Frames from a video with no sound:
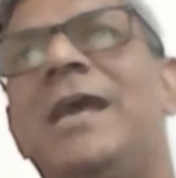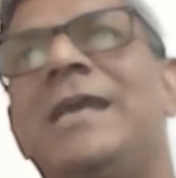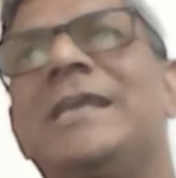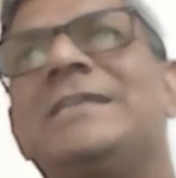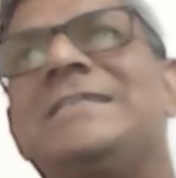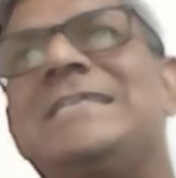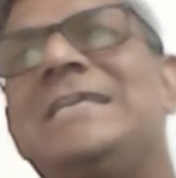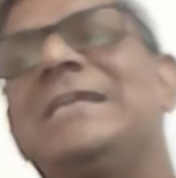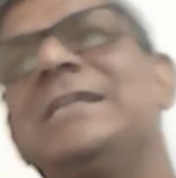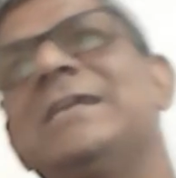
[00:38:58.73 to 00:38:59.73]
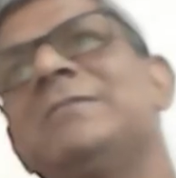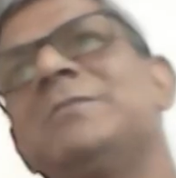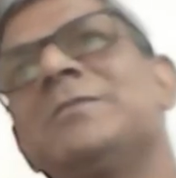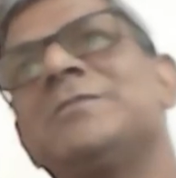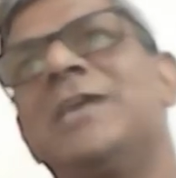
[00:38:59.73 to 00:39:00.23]
N and T in the
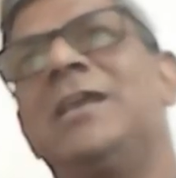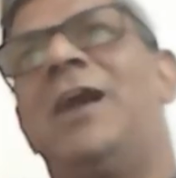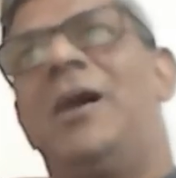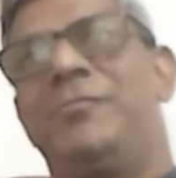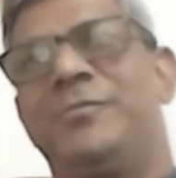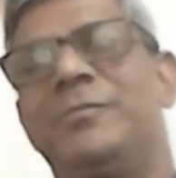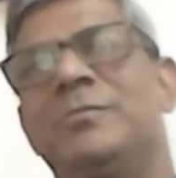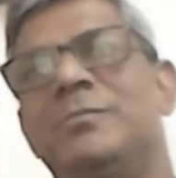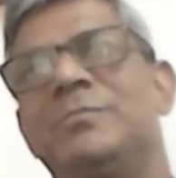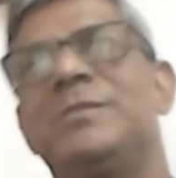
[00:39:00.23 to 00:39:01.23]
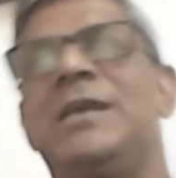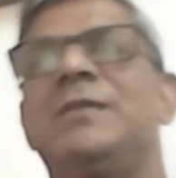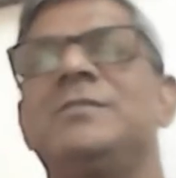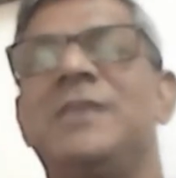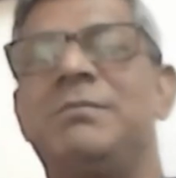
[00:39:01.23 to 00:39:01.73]
second half,
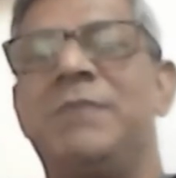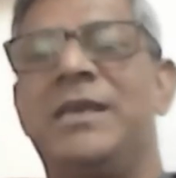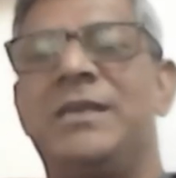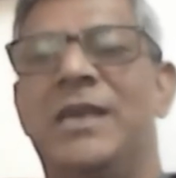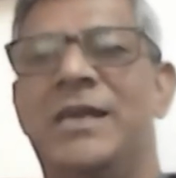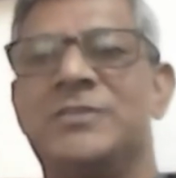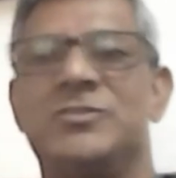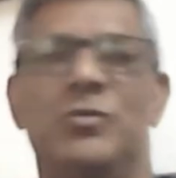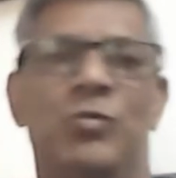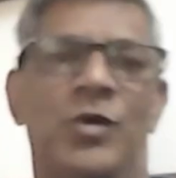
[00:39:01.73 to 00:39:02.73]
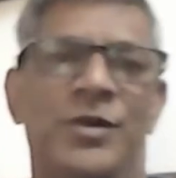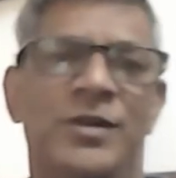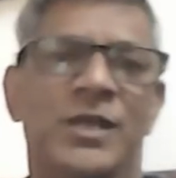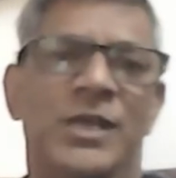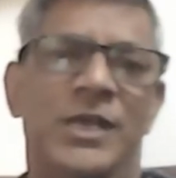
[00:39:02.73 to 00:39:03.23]
they make as one